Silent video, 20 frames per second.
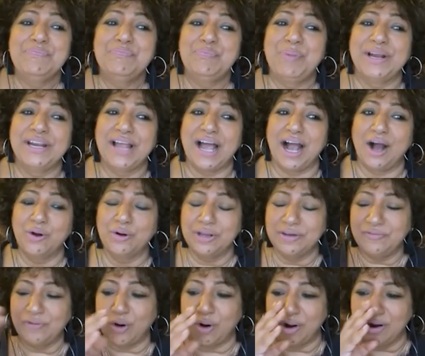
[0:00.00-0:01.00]
But out
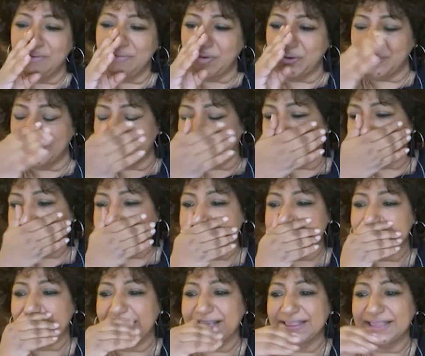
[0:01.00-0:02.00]
of all four of us,
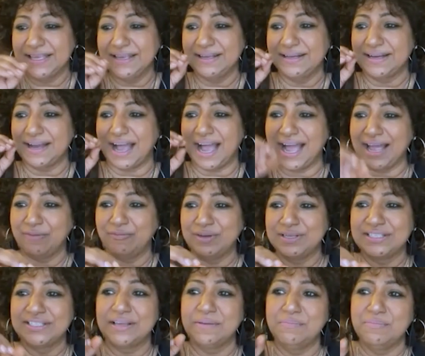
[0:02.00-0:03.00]
I think I was
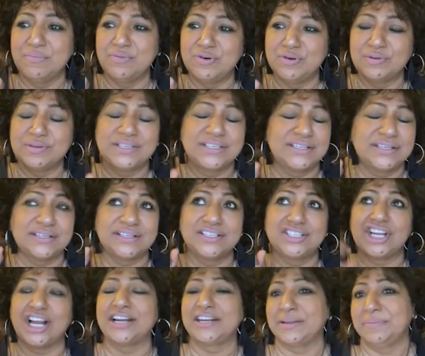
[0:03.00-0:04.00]
the most
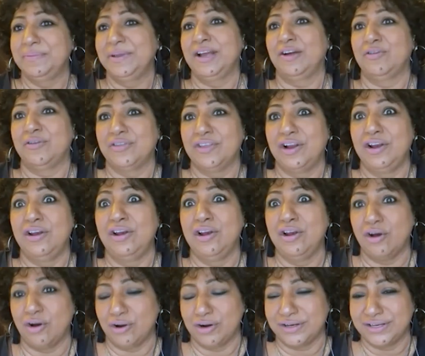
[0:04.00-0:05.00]
chattambi out of the lot.